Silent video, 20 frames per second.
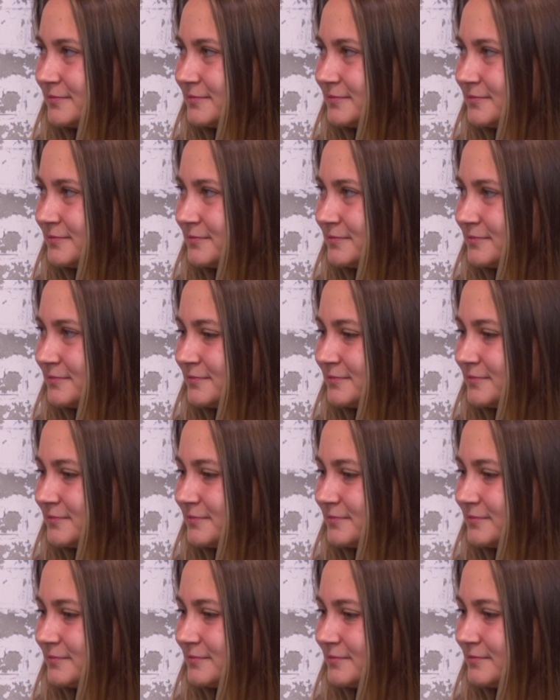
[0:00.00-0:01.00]

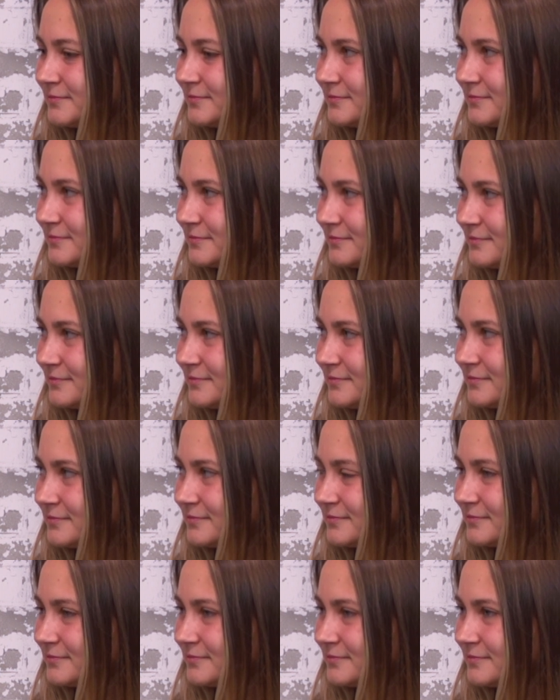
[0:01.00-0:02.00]

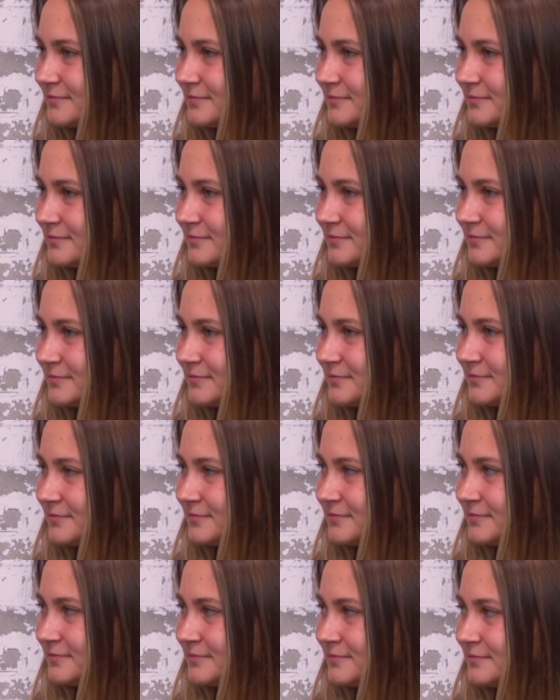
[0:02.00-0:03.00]

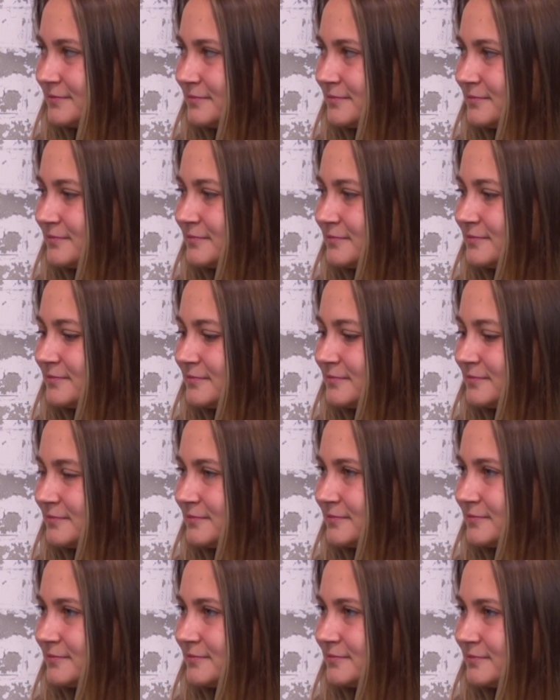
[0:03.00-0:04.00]

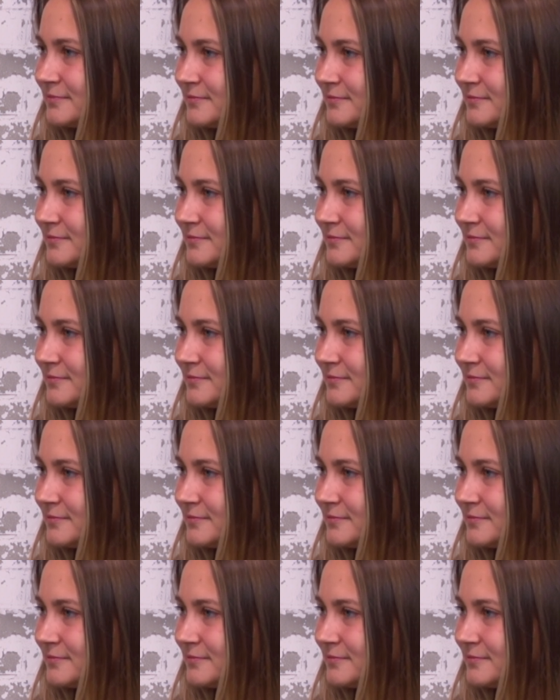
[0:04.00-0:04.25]
This person isn't speaking.